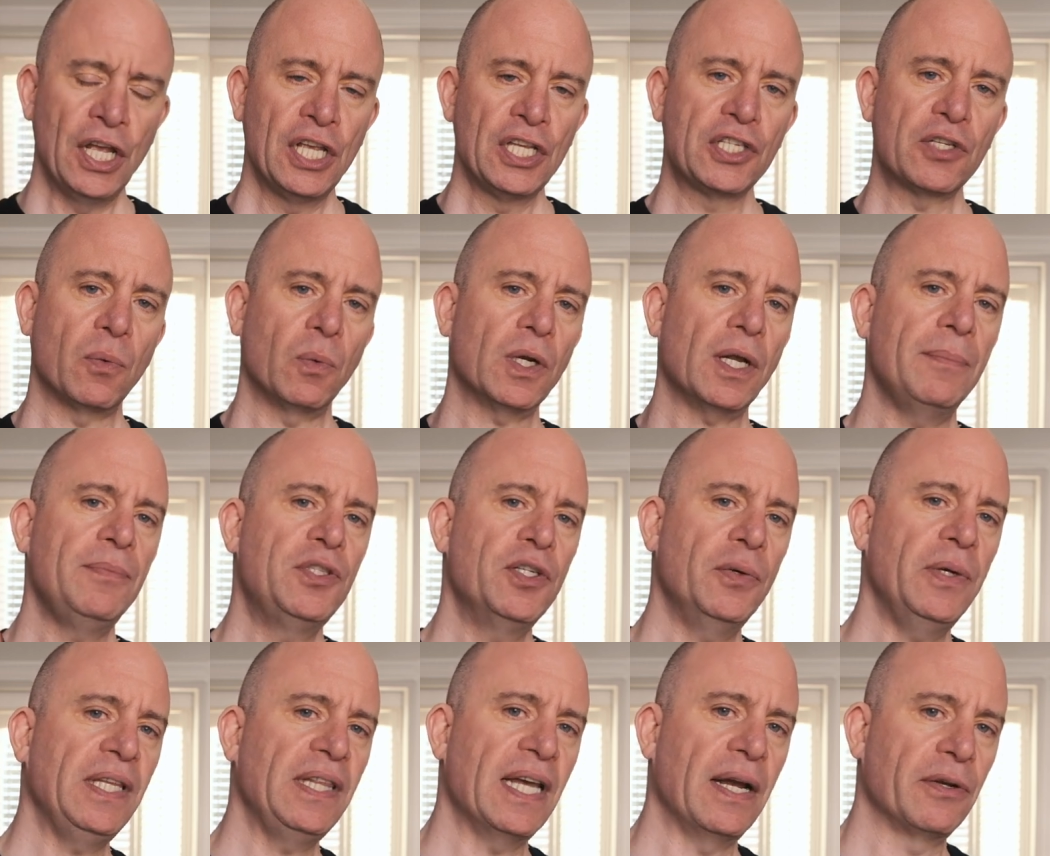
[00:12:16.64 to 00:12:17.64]
So what I'm
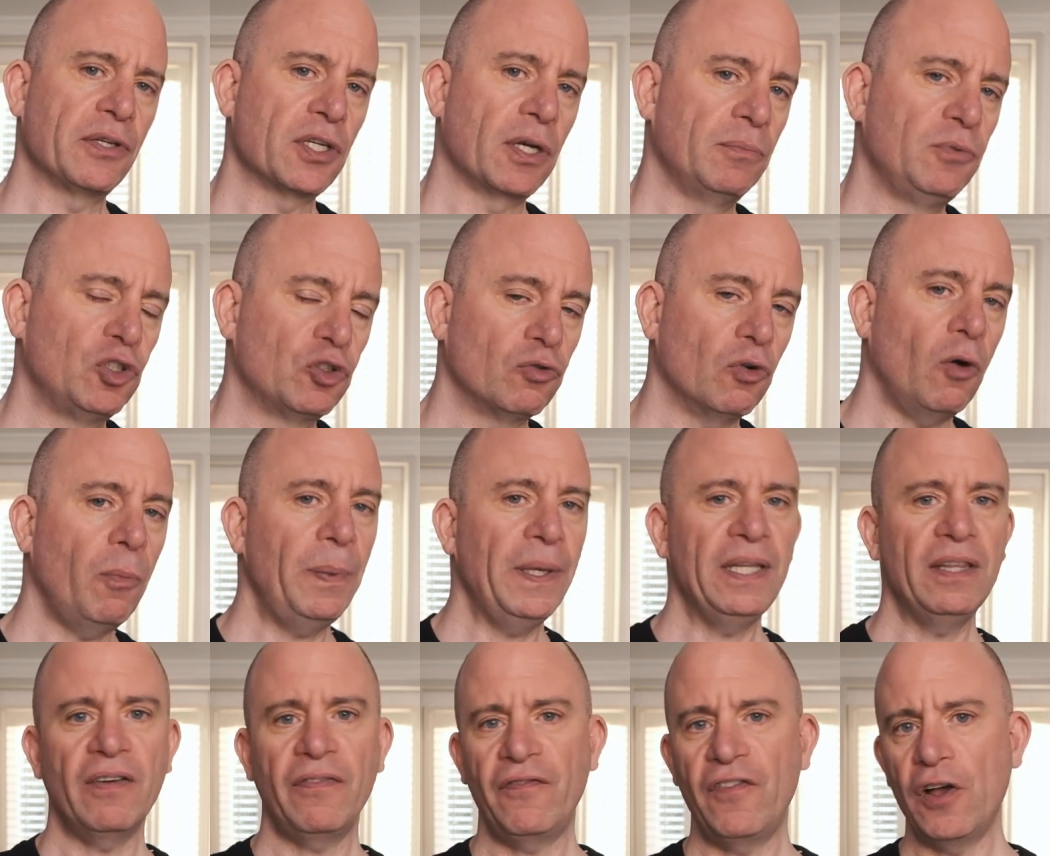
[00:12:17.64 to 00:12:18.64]
doing there is I'm
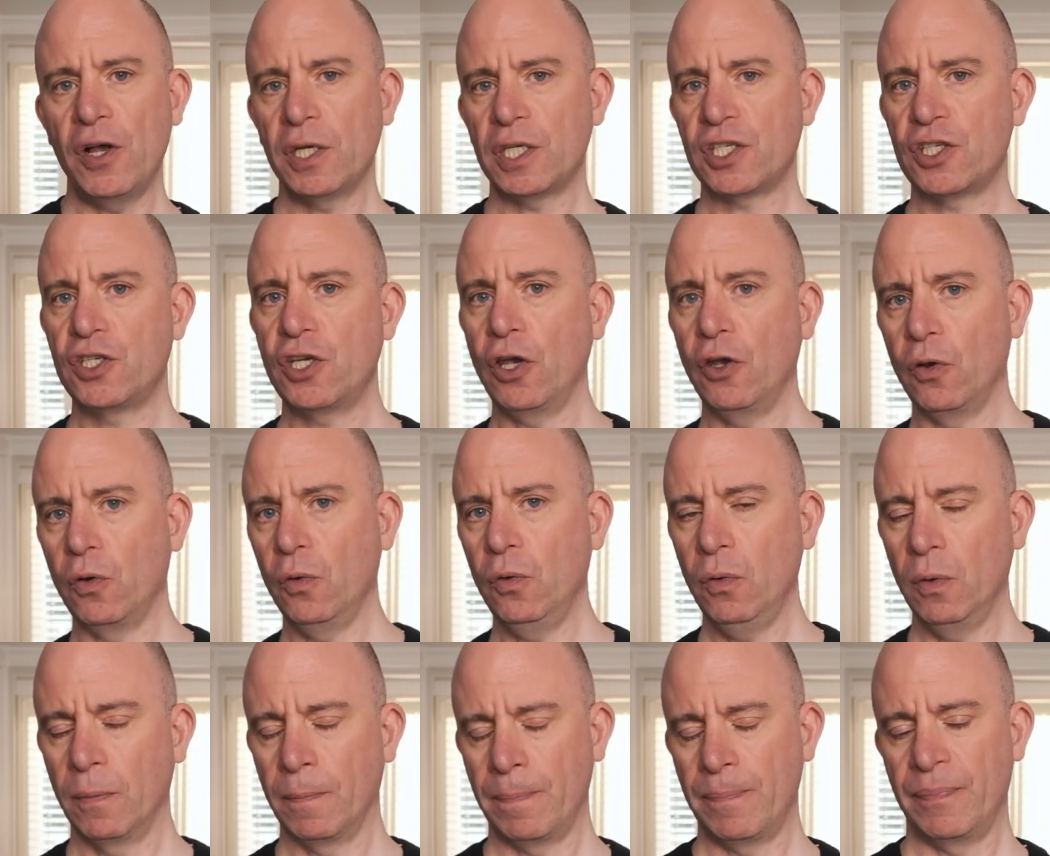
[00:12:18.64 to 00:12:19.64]
dropping the first
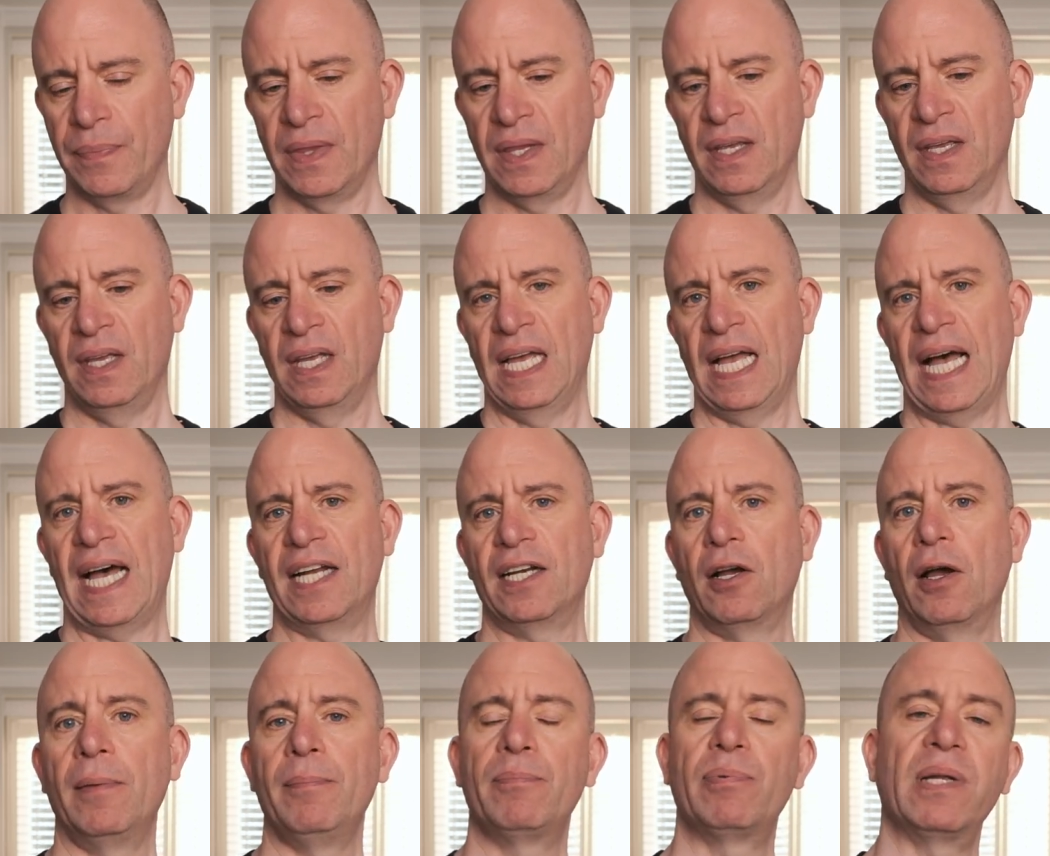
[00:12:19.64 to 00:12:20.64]
two and
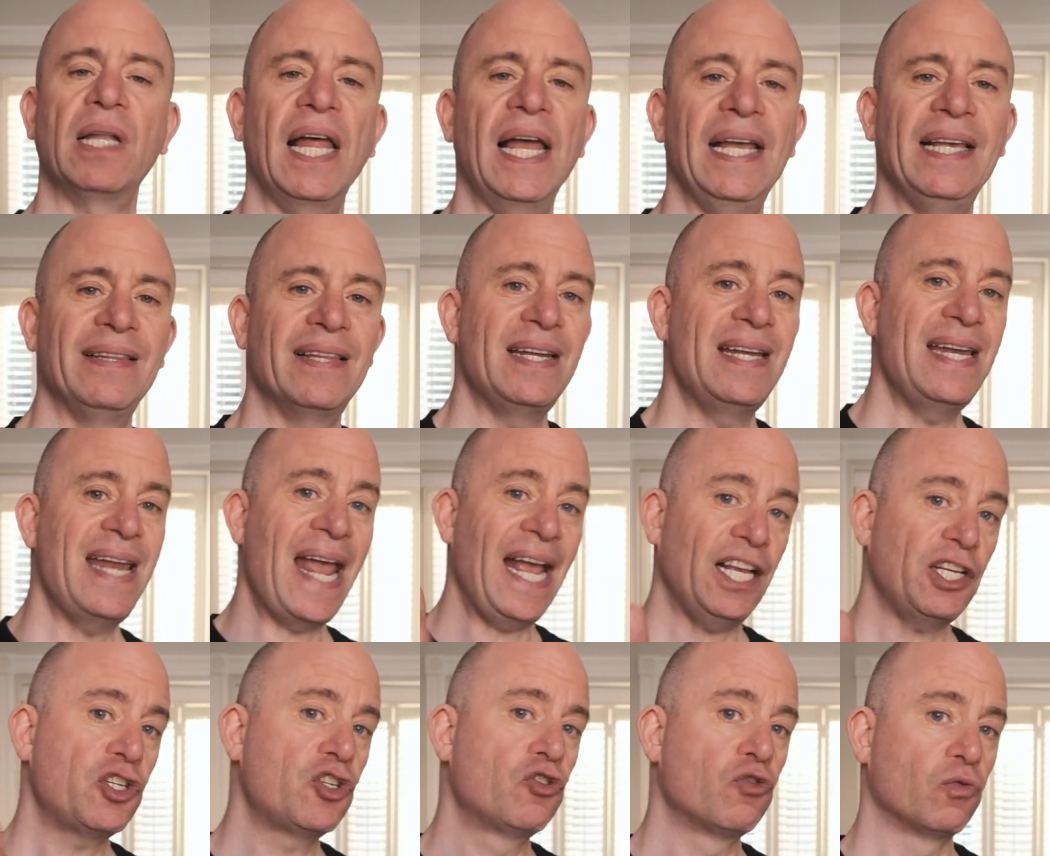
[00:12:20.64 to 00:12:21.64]
I'm playing the
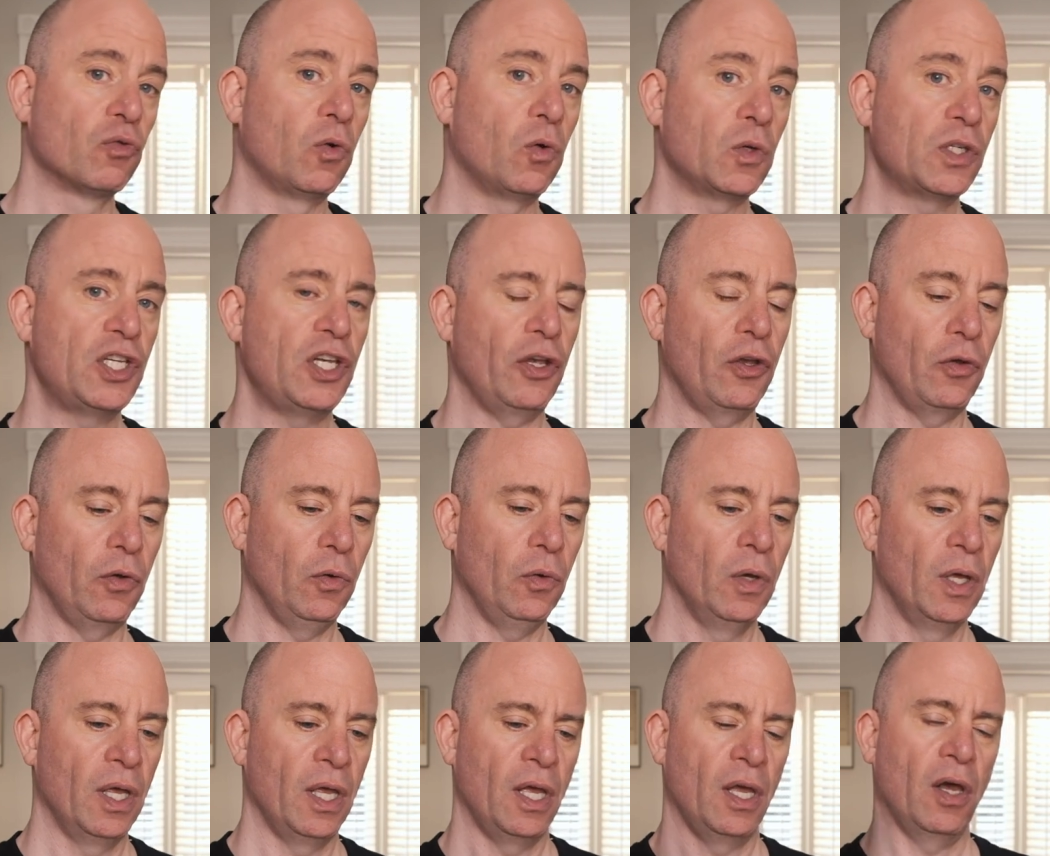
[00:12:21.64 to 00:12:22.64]
next draw
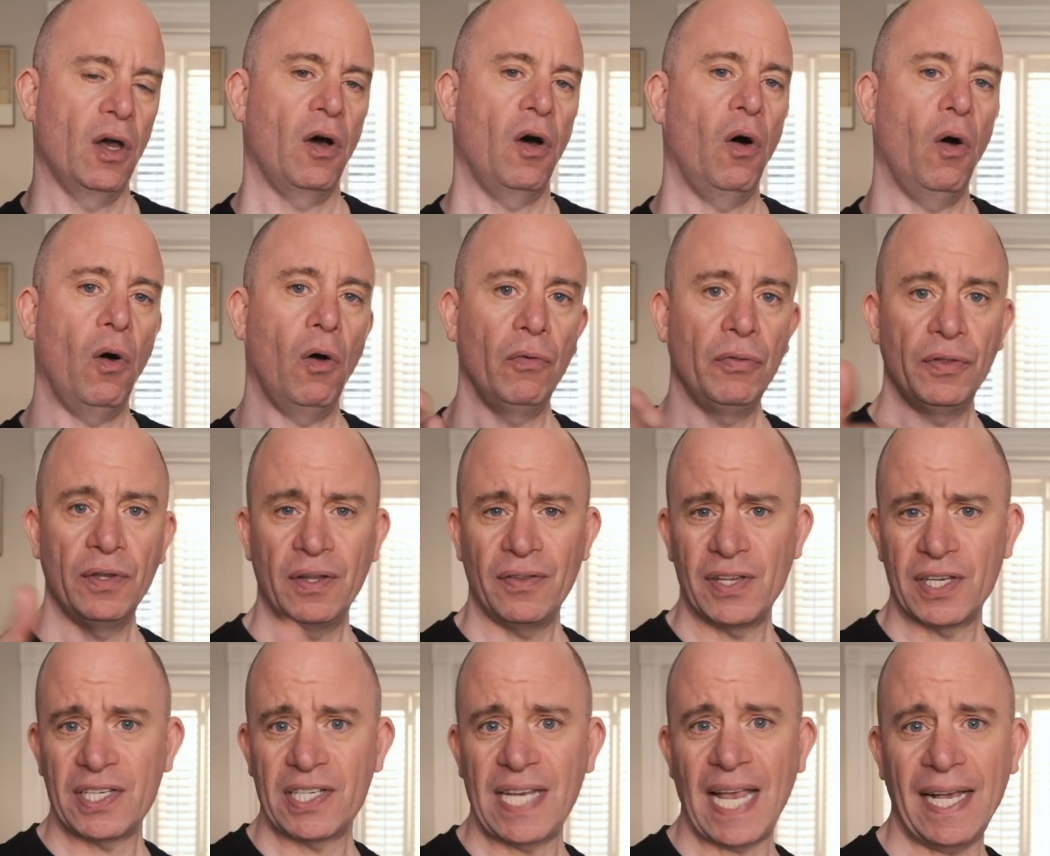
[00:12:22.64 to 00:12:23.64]
two on
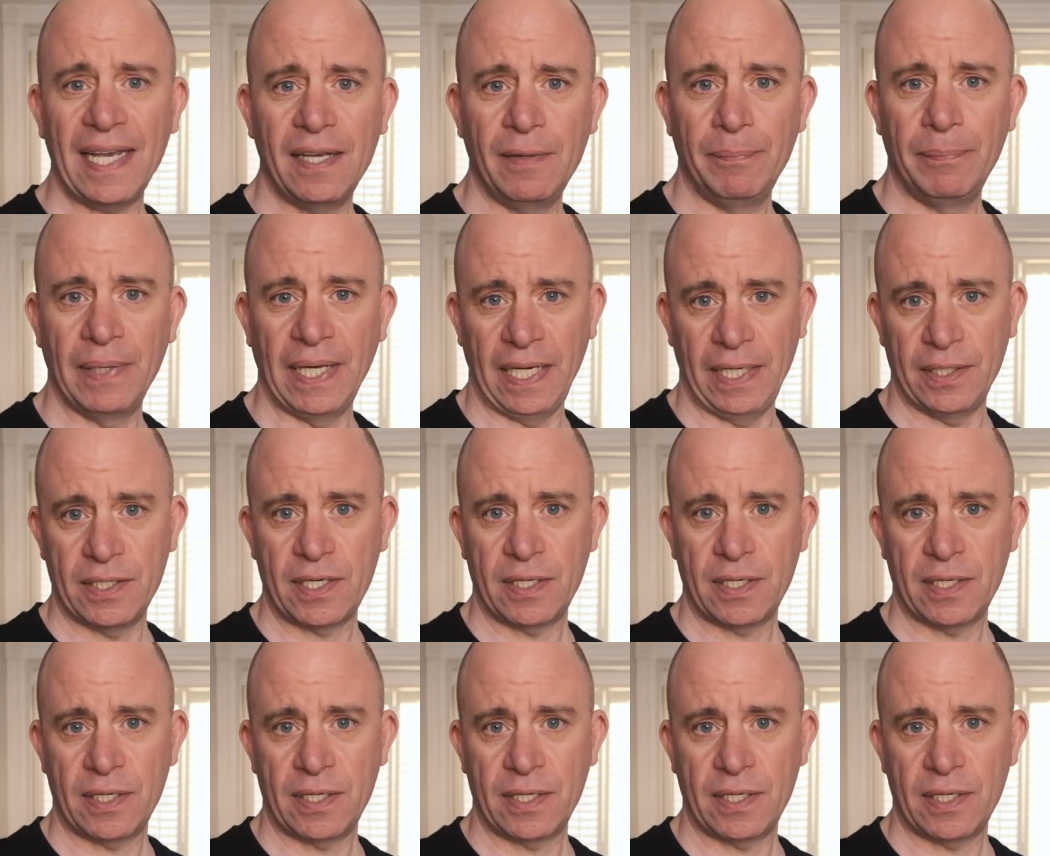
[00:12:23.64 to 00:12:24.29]
the second beat.